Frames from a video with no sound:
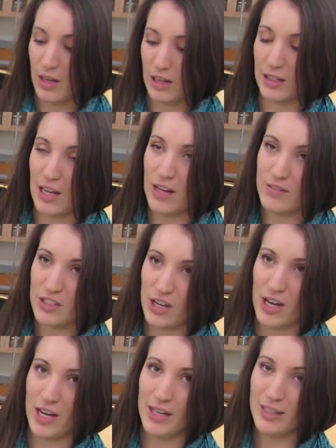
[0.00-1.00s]
gloves
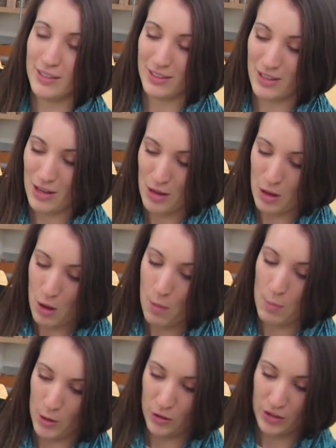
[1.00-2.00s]
on
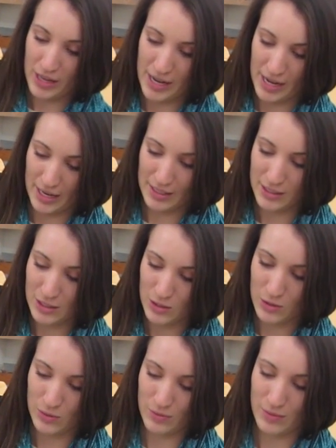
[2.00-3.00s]
both
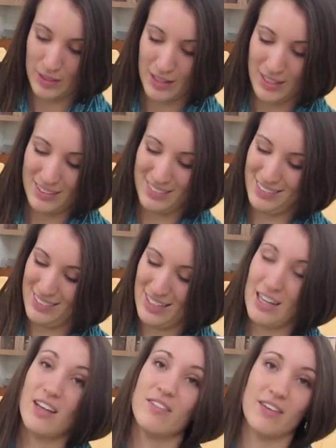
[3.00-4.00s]
hands, if
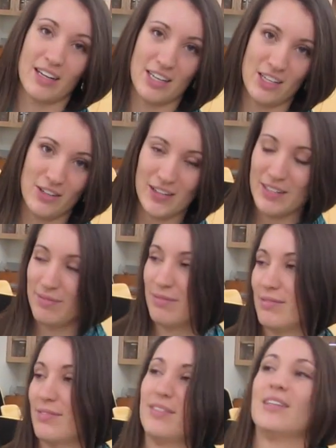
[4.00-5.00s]
I can do it,
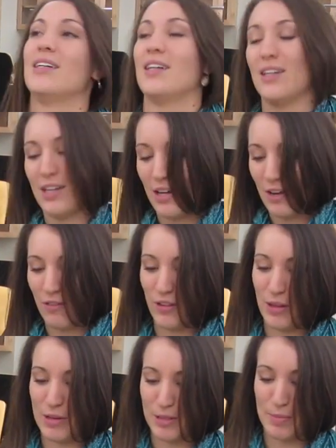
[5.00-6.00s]

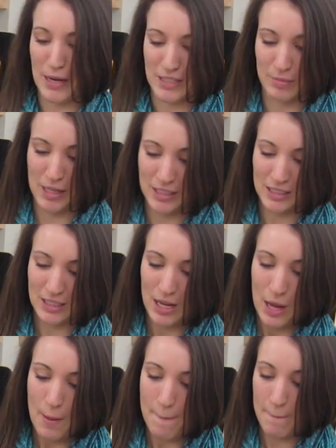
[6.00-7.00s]
for those specimens,
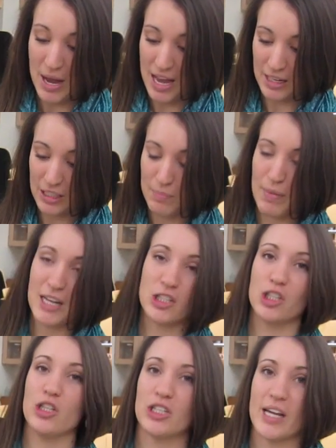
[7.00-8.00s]
but make
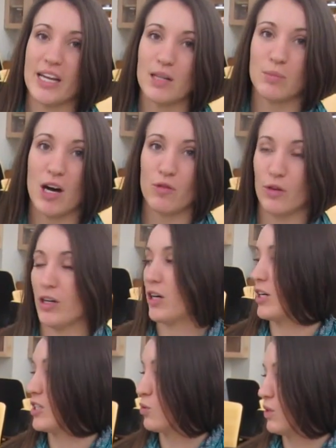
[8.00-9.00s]
sure you take them off when you're
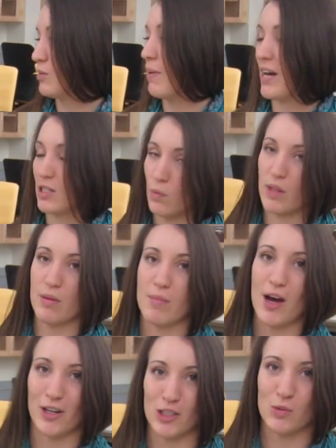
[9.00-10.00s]
going to switch back to one of the
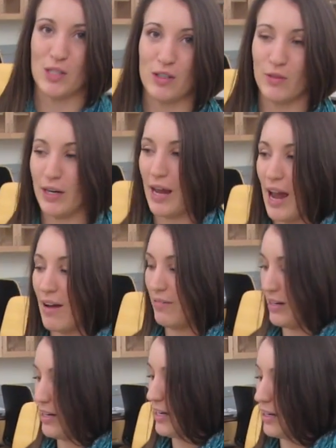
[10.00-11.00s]
models. We don't want to
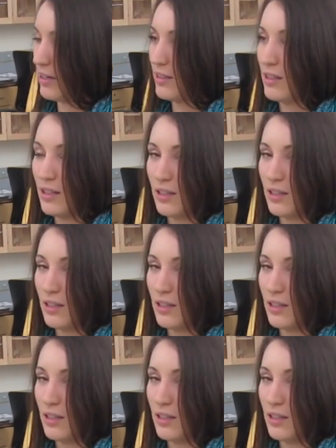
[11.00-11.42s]
have any